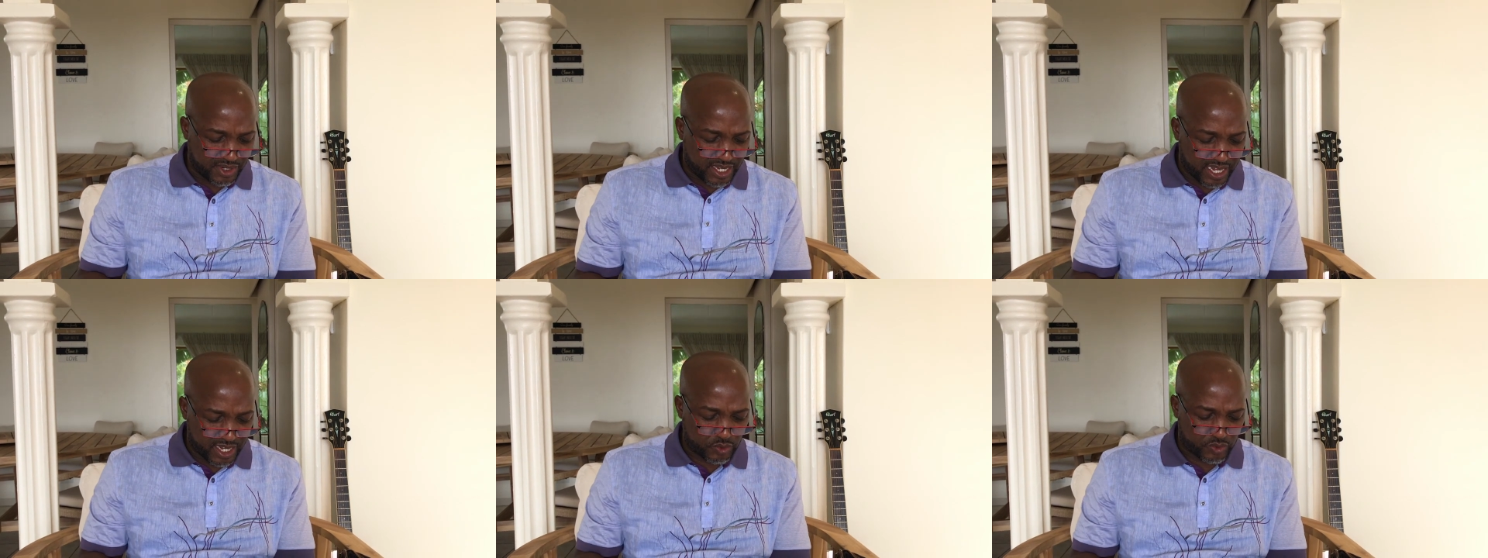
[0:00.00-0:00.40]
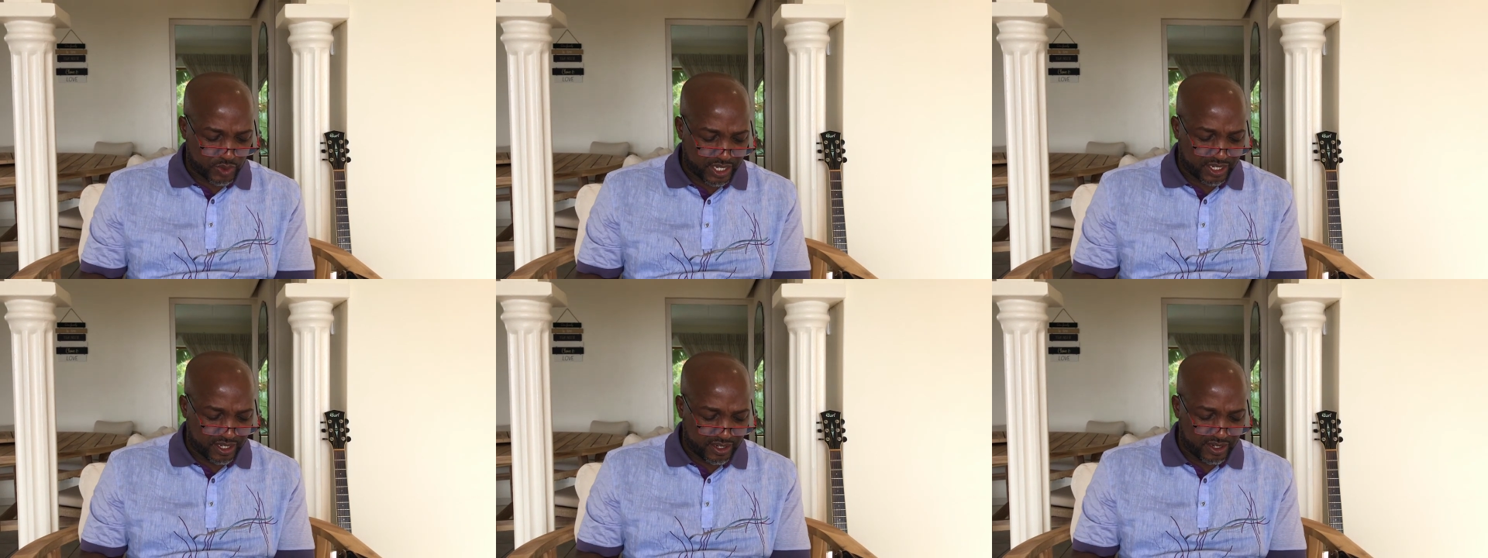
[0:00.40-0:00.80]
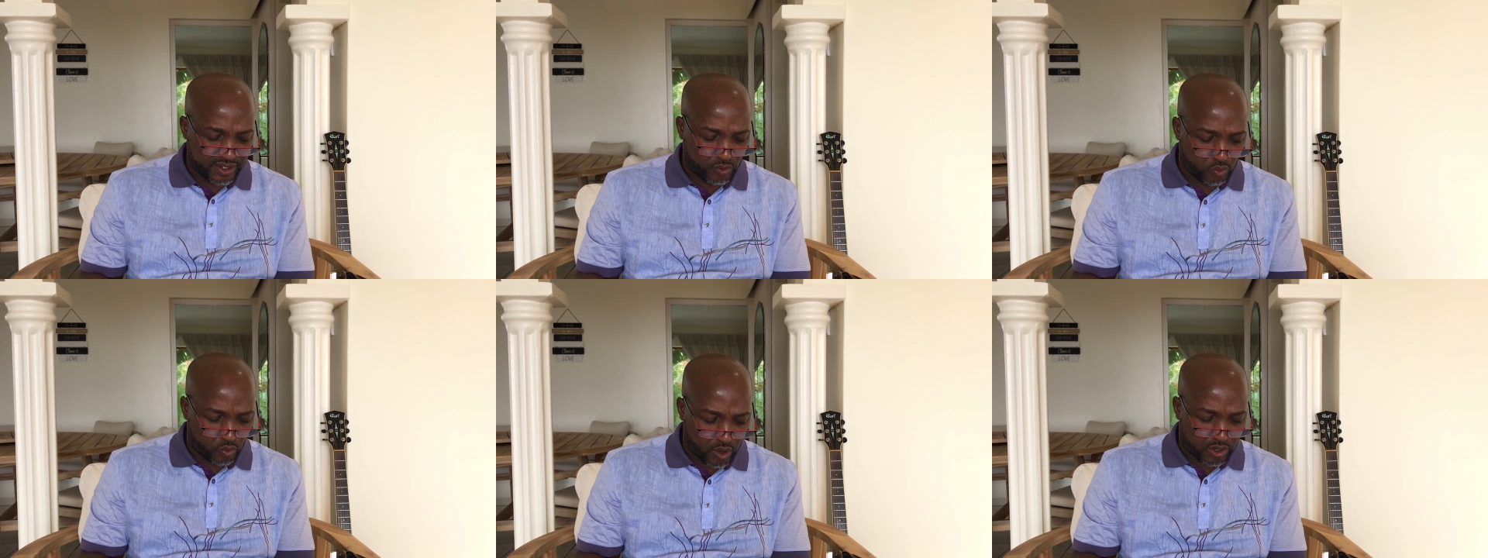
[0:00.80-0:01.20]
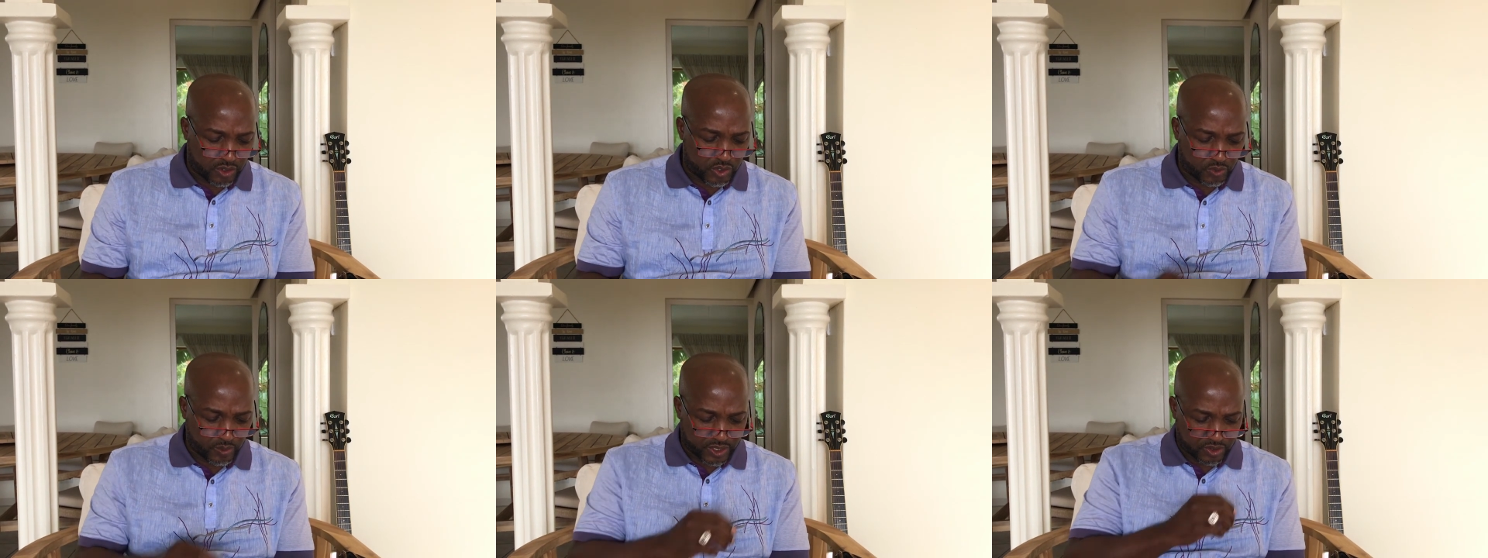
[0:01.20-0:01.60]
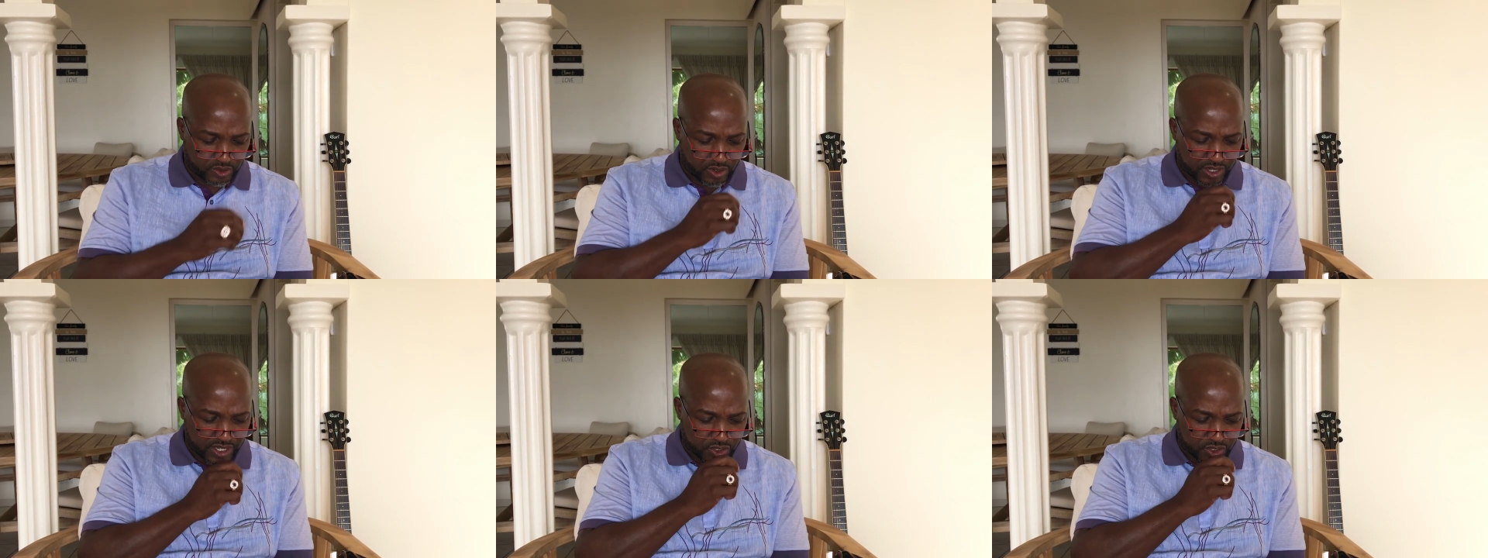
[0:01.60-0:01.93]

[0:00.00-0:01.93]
as we walk towards God.